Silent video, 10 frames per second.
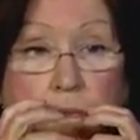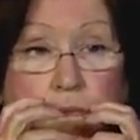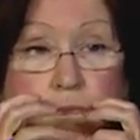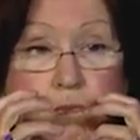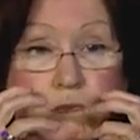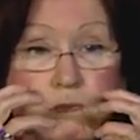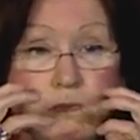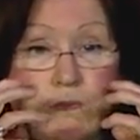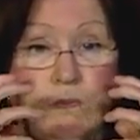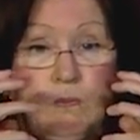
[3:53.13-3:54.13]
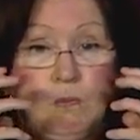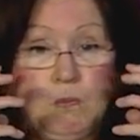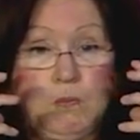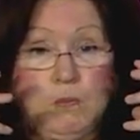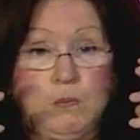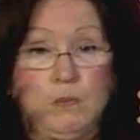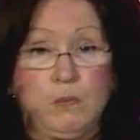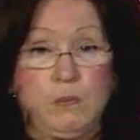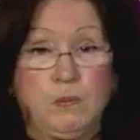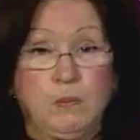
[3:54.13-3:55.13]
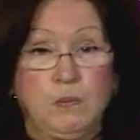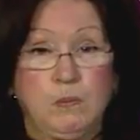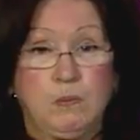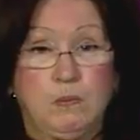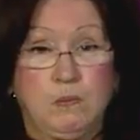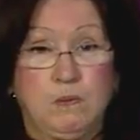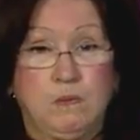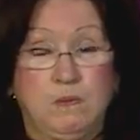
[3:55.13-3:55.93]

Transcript: [no speech]